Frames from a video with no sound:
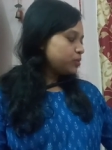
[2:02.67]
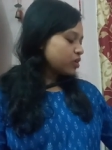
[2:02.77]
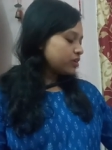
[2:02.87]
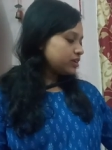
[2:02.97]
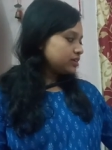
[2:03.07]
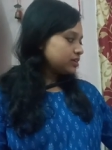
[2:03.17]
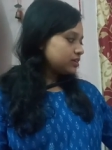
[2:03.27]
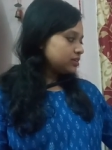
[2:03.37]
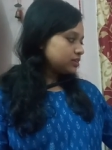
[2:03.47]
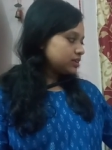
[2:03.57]
plot
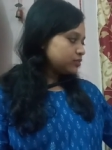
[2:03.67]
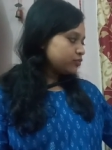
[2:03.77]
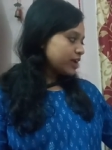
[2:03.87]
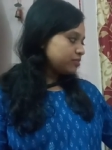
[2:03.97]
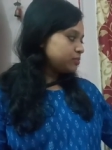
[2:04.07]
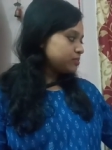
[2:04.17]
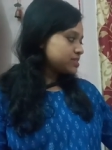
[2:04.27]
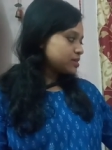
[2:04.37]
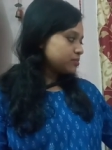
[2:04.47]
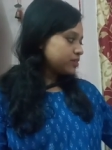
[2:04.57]
the 5-number
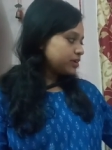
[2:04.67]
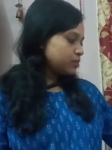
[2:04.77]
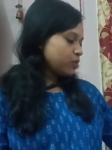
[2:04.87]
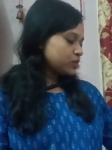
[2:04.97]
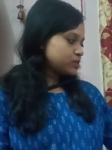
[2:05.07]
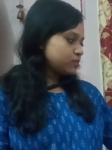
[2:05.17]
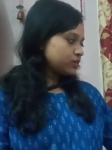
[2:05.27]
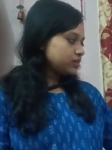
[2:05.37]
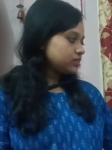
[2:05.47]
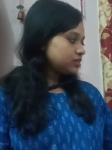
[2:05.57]
summary in a box plot.
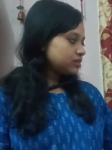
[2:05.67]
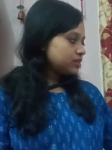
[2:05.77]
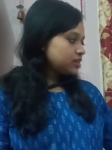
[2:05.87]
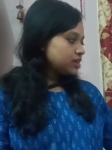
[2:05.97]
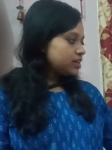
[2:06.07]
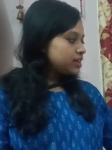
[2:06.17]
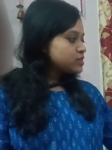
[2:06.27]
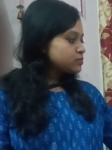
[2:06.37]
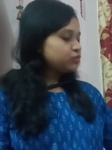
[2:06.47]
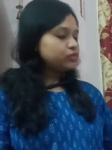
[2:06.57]

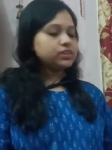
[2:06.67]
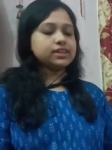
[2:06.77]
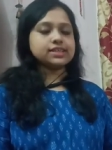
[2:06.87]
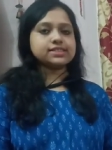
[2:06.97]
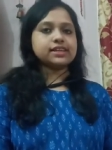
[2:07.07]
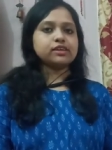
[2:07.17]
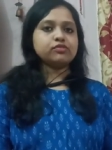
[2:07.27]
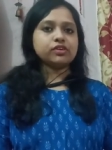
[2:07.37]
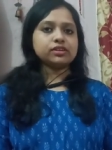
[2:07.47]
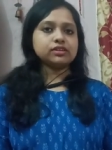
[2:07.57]
Let's move to the next slide
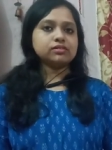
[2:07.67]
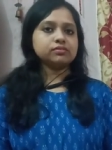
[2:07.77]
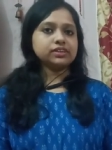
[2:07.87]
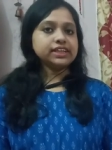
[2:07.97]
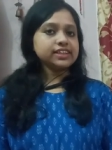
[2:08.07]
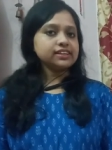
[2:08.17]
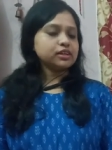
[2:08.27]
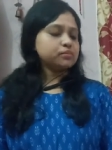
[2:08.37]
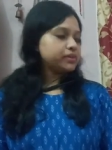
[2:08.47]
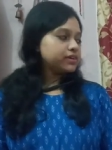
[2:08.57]
for the detailed
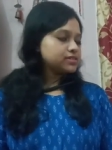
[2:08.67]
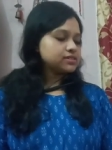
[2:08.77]
comparison.